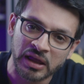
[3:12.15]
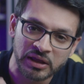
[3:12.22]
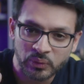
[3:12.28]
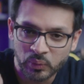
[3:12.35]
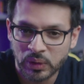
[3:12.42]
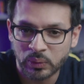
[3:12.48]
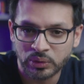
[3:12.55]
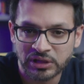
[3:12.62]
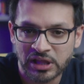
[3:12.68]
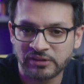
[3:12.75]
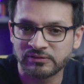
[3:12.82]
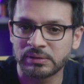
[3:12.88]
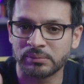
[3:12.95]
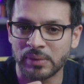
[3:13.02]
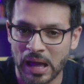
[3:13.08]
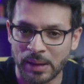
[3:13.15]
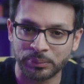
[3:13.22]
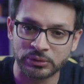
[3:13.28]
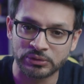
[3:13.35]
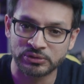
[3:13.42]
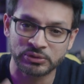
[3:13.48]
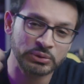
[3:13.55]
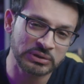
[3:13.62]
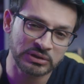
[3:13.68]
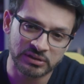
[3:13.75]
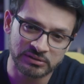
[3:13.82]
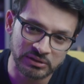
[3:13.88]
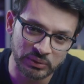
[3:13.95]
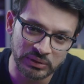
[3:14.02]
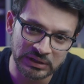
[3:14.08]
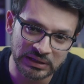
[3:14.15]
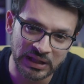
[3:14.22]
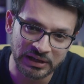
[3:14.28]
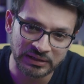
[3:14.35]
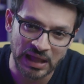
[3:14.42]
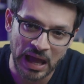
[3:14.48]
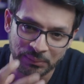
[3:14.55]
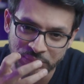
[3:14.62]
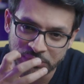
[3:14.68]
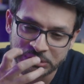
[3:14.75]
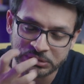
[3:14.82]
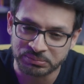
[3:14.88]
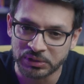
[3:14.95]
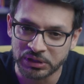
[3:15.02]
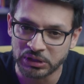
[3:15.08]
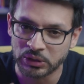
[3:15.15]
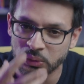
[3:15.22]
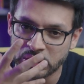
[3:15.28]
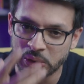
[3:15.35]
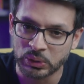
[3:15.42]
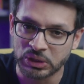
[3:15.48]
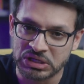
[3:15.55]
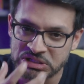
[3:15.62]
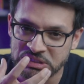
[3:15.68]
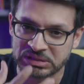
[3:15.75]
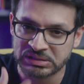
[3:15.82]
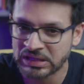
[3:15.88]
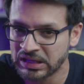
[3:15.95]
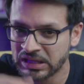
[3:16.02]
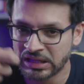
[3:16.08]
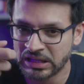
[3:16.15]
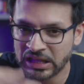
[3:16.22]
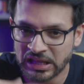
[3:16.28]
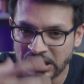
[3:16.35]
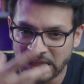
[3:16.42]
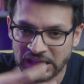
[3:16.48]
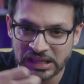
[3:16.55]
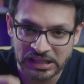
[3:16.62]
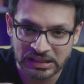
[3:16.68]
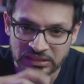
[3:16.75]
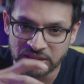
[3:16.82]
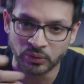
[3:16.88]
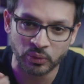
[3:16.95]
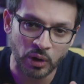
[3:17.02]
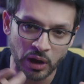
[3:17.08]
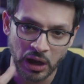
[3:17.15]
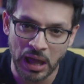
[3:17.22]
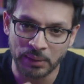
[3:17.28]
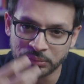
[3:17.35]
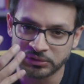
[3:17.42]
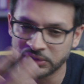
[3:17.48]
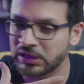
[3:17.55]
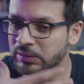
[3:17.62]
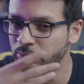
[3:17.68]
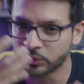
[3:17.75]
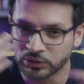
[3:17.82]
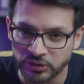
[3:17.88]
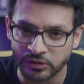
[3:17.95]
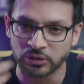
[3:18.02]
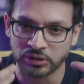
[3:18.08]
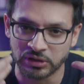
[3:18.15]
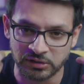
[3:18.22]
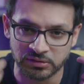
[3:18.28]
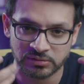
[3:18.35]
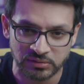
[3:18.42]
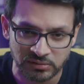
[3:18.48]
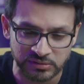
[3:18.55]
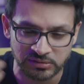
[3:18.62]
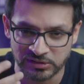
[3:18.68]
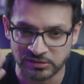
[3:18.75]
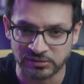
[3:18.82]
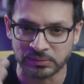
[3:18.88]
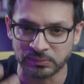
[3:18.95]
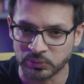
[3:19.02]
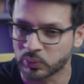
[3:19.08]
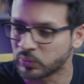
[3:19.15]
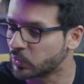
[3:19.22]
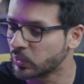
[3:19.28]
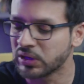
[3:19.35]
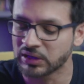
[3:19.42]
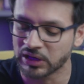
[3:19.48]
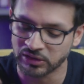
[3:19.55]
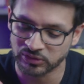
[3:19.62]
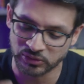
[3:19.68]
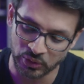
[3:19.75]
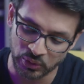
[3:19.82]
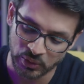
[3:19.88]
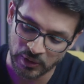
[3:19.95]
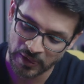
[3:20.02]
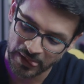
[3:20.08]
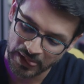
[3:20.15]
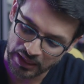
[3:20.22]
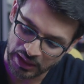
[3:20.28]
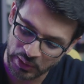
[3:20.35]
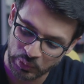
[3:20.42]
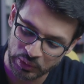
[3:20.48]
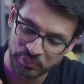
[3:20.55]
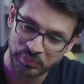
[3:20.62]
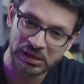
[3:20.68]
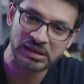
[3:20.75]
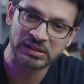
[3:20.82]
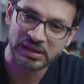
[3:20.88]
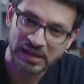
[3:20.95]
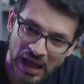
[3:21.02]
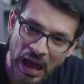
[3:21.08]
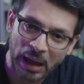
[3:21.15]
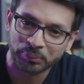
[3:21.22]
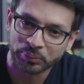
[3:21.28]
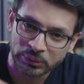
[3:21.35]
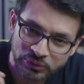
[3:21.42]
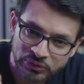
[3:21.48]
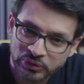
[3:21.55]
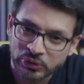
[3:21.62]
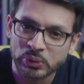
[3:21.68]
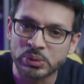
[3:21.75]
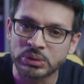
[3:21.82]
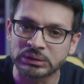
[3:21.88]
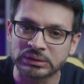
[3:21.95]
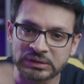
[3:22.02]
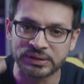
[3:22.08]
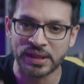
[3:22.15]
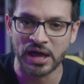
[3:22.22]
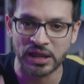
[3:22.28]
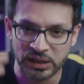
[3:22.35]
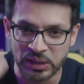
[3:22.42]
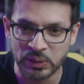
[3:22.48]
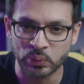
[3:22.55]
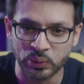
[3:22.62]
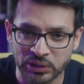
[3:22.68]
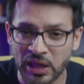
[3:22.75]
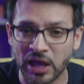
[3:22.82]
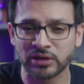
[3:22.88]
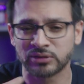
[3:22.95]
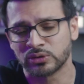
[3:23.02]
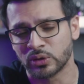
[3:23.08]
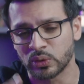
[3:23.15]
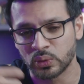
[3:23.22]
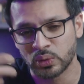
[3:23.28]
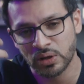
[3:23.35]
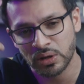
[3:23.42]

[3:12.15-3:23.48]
We would give him apple strudel because he really liked apples, but he couldn't just eat the raw apples anymore because his systems were weakening. So it would be the apple strudel that he would get. So